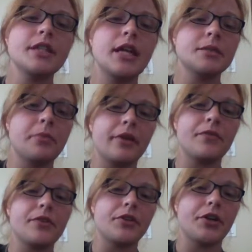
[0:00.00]
Lesson plan
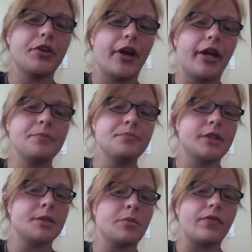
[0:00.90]
for third grade.
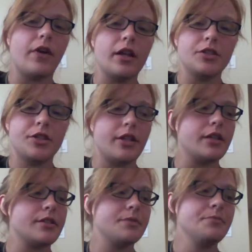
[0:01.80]
It's a morphology
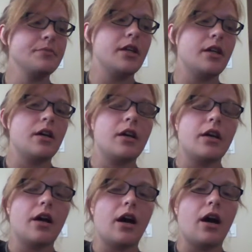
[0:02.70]
lesson.
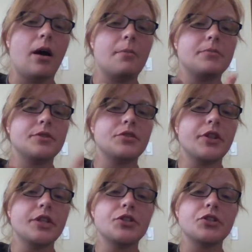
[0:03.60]

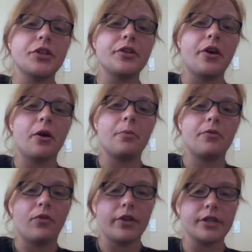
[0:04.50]
Students should know
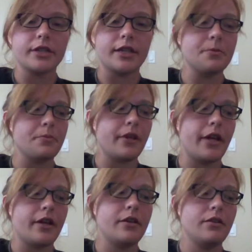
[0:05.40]
before this lesson
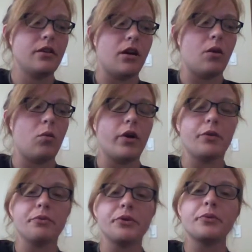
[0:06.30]
plan what a
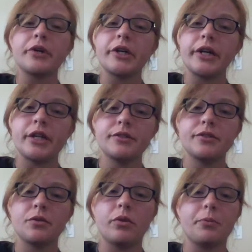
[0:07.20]
root word
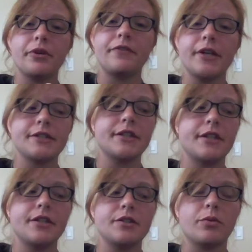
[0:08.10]
is, what a prefix
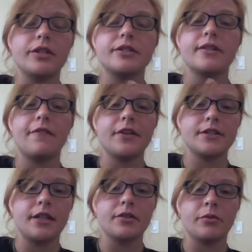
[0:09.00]
is, what a suffix
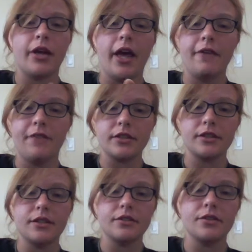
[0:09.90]
is, and what an affix
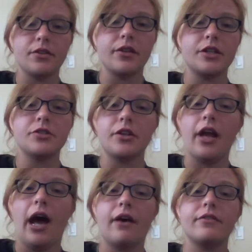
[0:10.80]
is. So they should
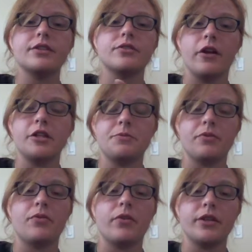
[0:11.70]
have this knowledge
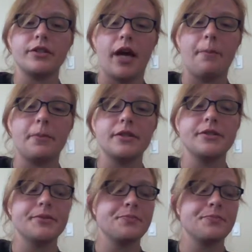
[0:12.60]
before this happens.